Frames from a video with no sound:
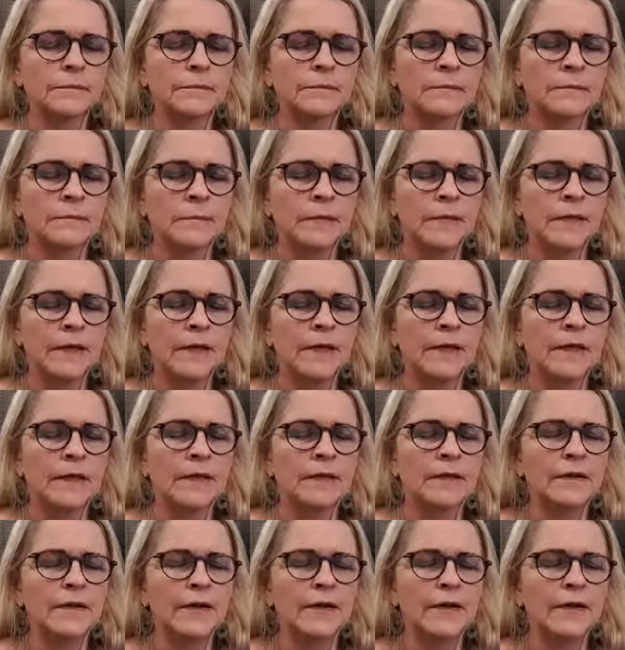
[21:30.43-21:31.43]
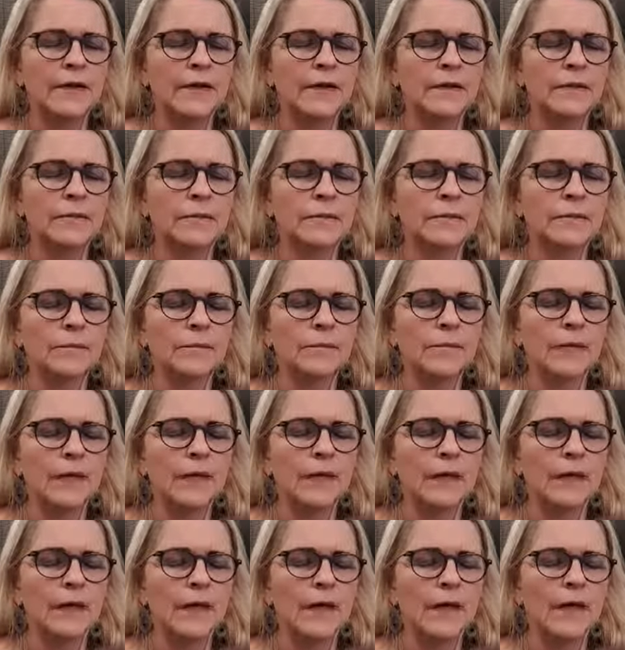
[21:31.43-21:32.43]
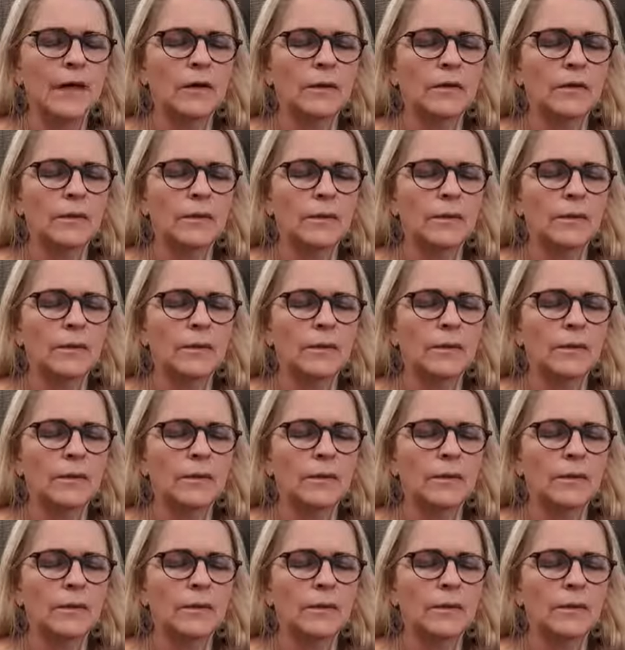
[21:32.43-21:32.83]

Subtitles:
Breathing it in and out,